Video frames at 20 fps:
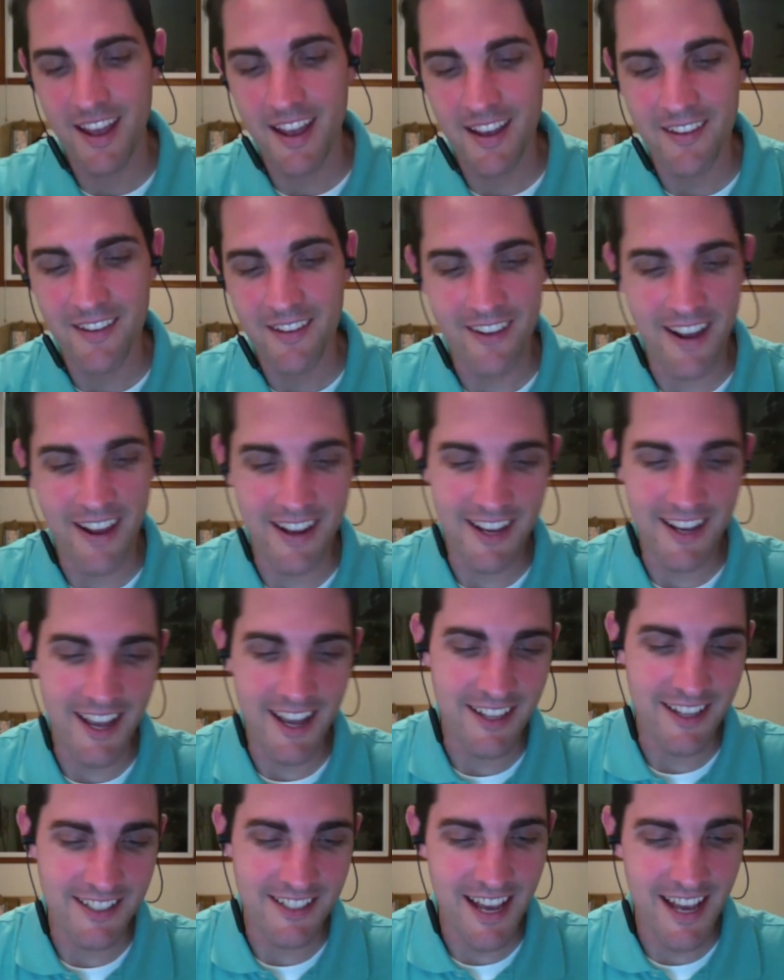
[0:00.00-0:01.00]
Yeah,
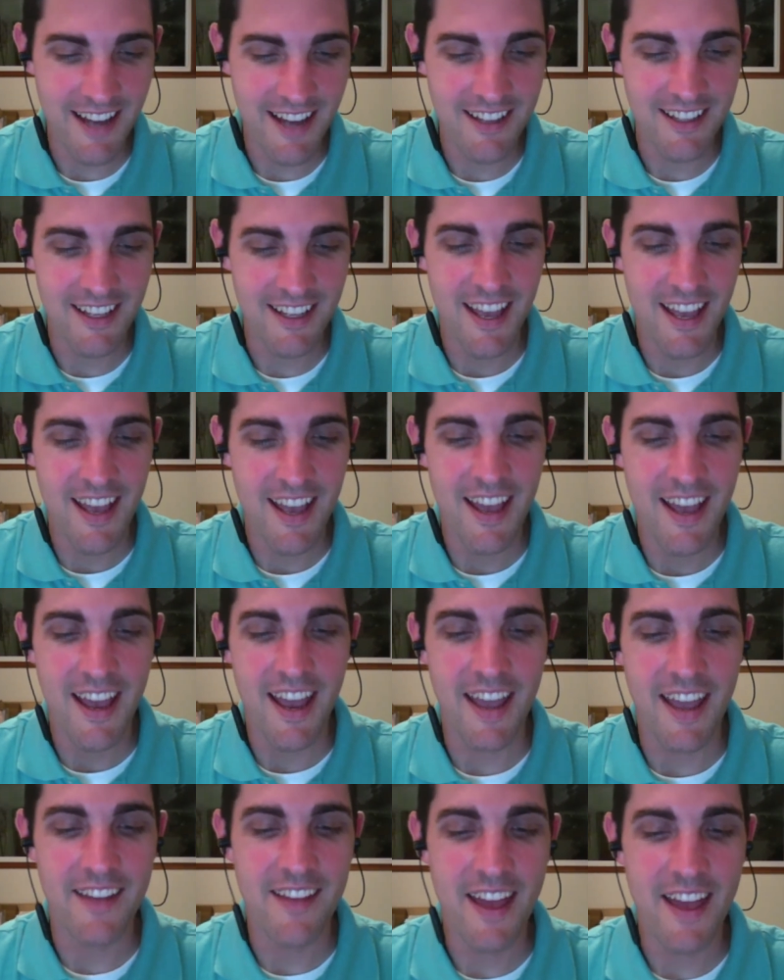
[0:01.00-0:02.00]
exactly.
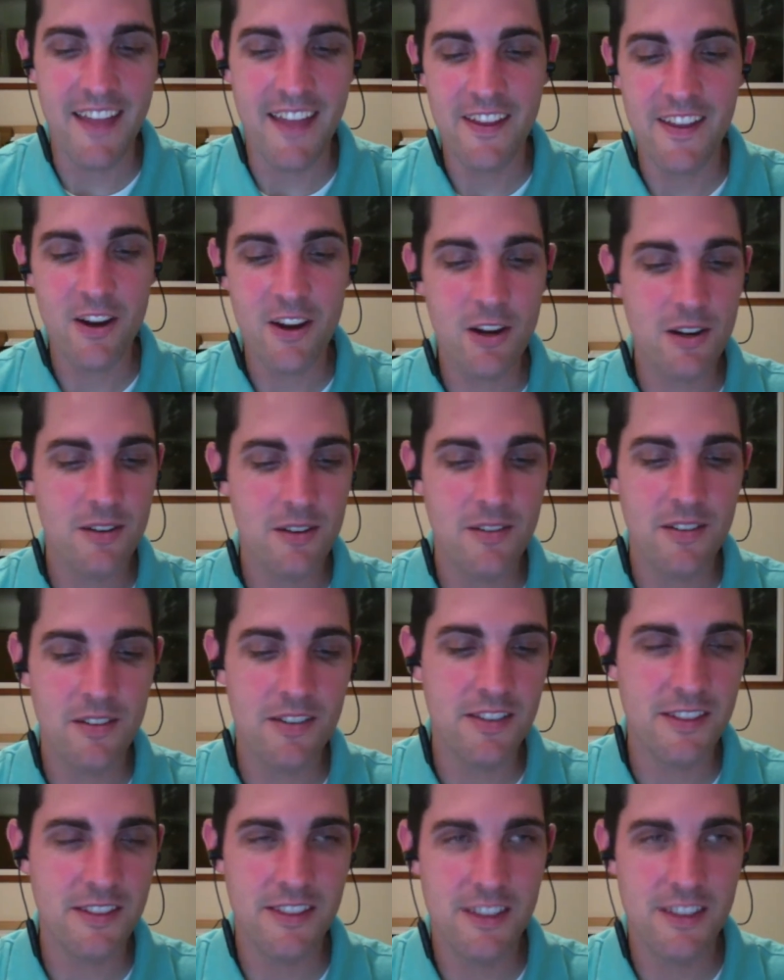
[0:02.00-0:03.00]
And
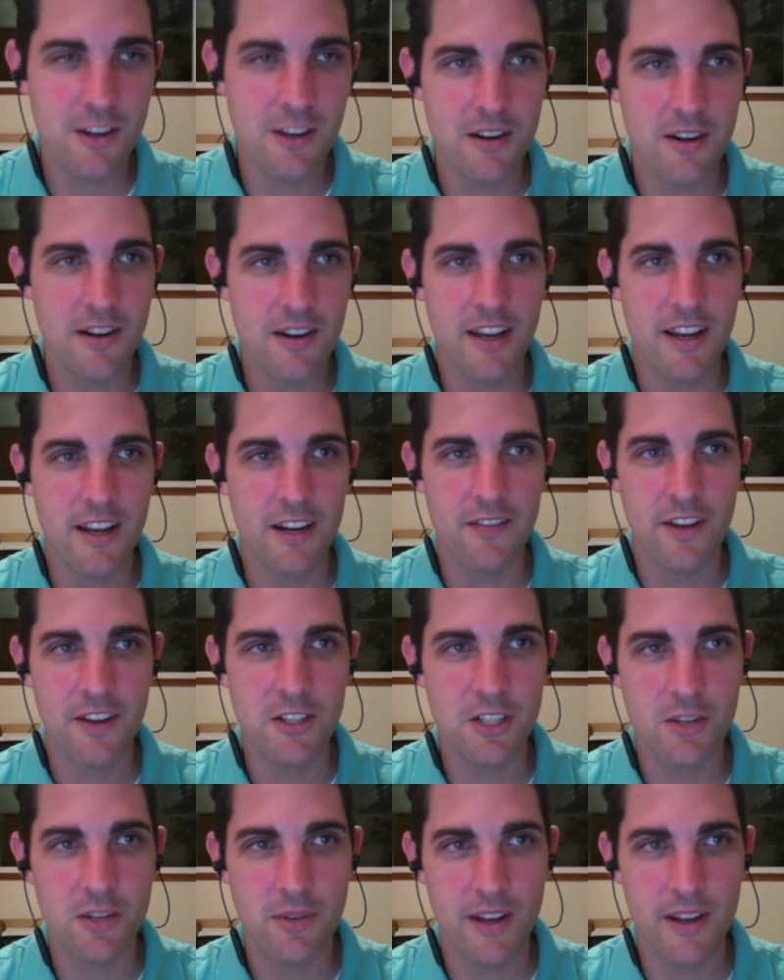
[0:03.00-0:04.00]
their
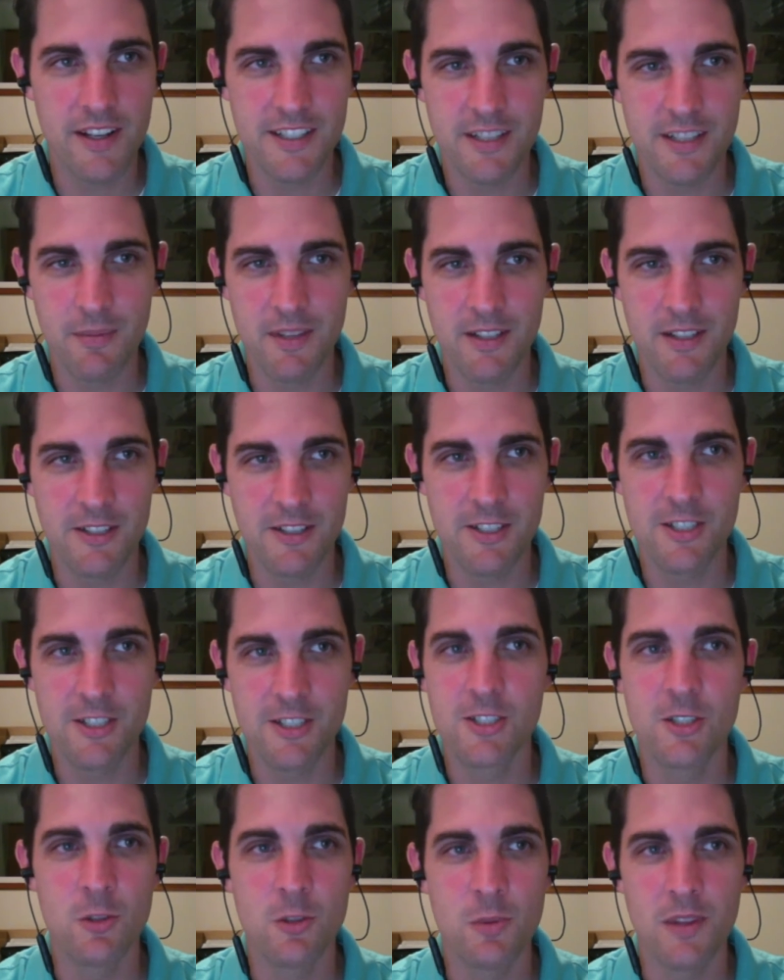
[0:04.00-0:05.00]
intervention rate is something
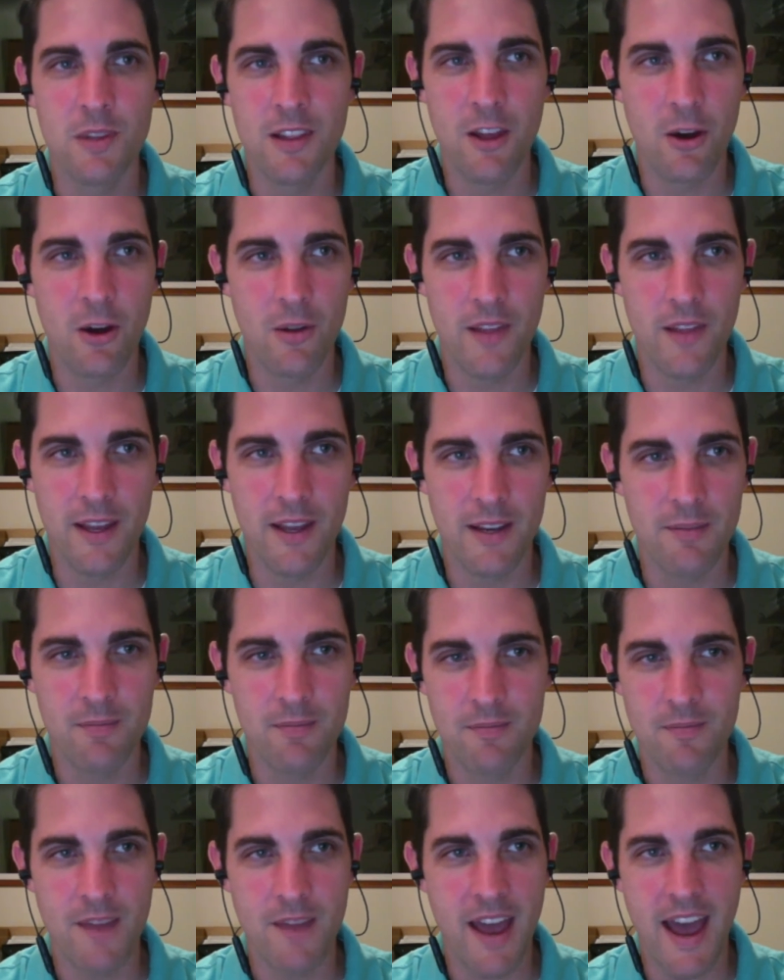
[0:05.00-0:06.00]
stupid low, like
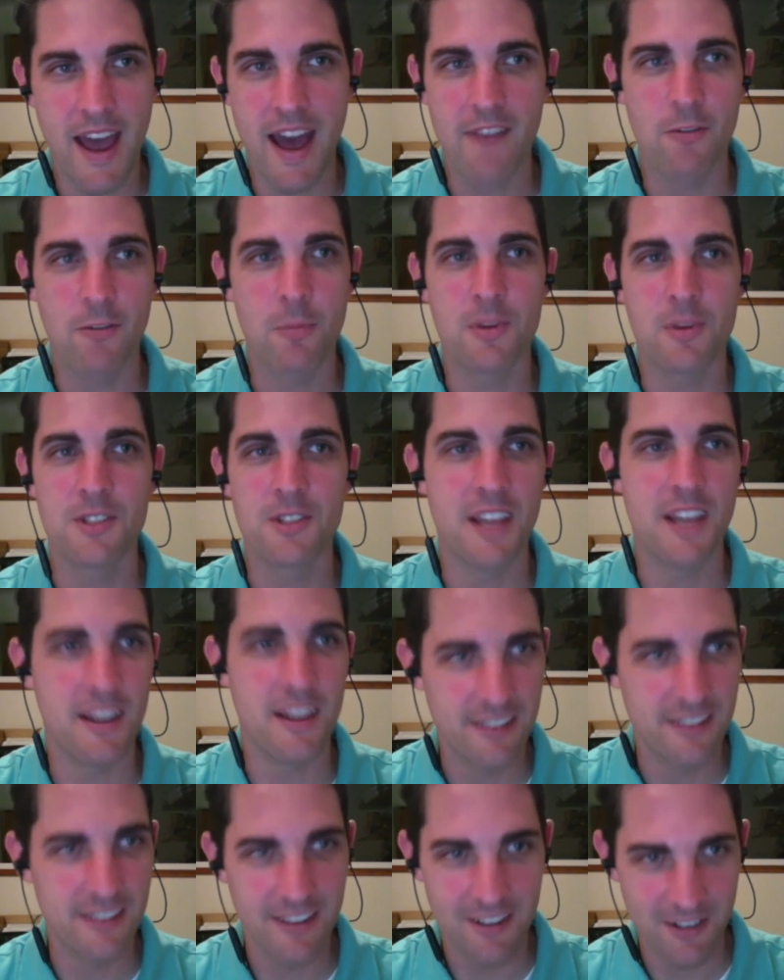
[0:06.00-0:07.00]

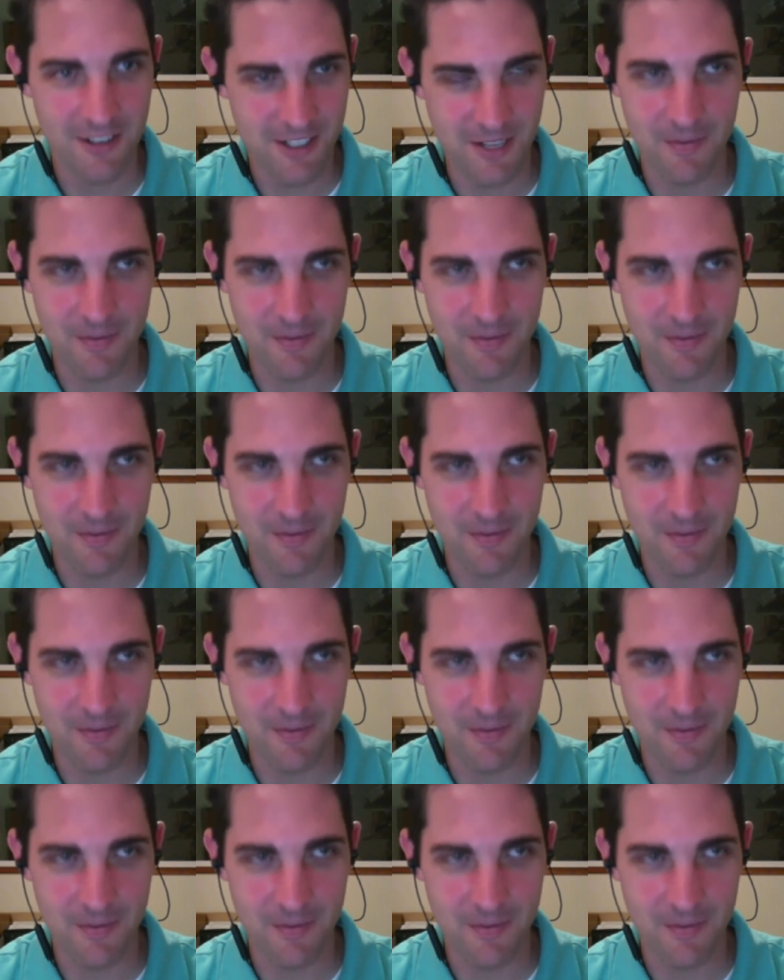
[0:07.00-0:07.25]
0.5% or something